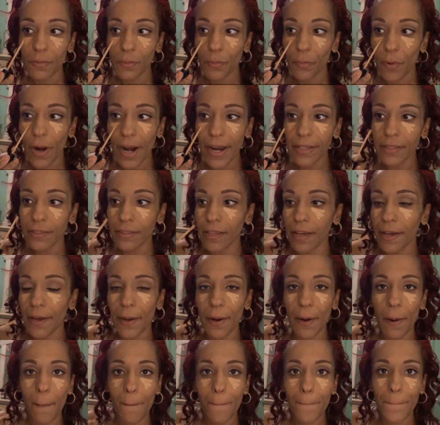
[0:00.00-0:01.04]
Right
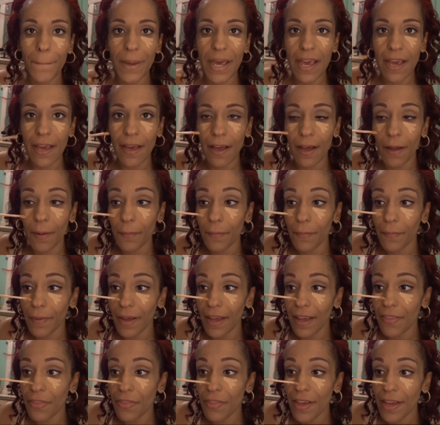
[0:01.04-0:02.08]
there. Bam.
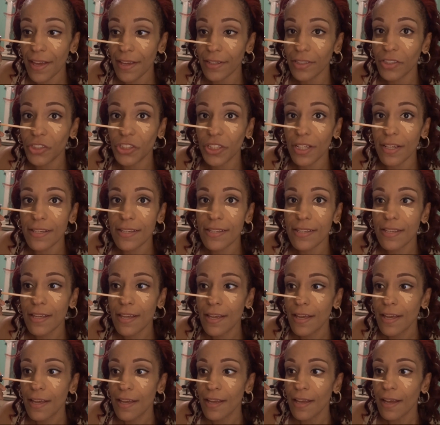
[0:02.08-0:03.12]
And then just
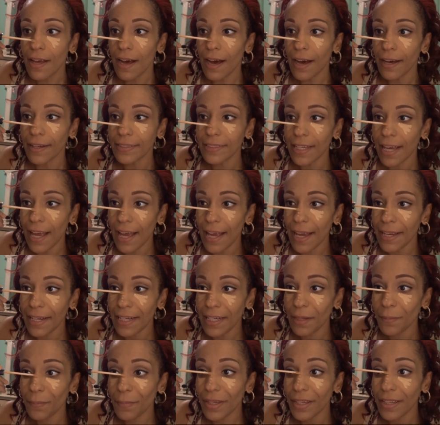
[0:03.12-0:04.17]
a
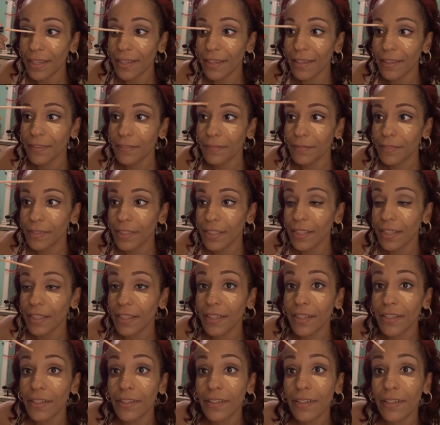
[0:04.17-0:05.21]
tiny bit
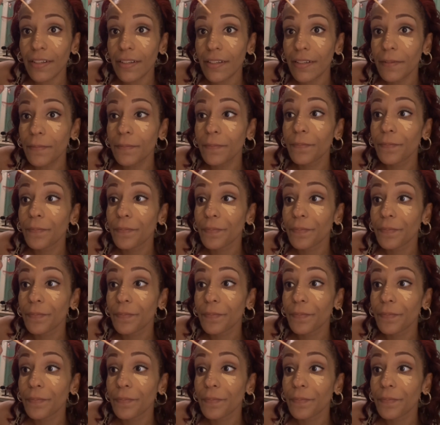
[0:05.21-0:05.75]
here.